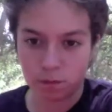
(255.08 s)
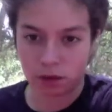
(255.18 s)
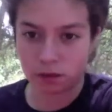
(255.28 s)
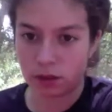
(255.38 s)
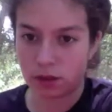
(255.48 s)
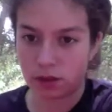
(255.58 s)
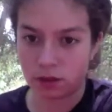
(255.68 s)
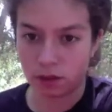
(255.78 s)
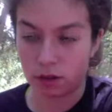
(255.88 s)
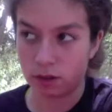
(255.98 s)
of like
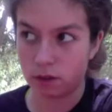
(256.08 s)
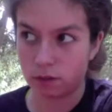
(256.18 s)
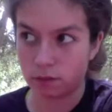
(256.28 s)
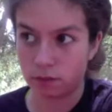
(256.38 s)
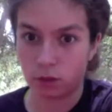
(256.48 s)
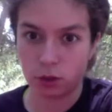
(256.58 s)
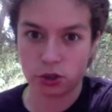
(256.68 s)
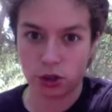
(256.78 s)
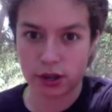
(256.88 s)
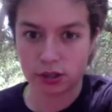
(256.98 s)
4th of
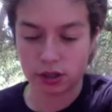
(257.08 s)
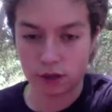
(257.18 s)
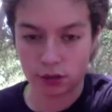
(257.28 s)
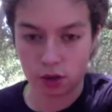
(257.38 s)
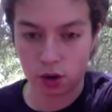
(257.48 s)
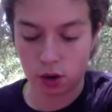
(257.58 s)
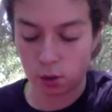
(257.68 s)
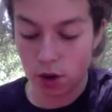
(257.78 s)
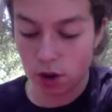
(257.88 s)
July stuff. So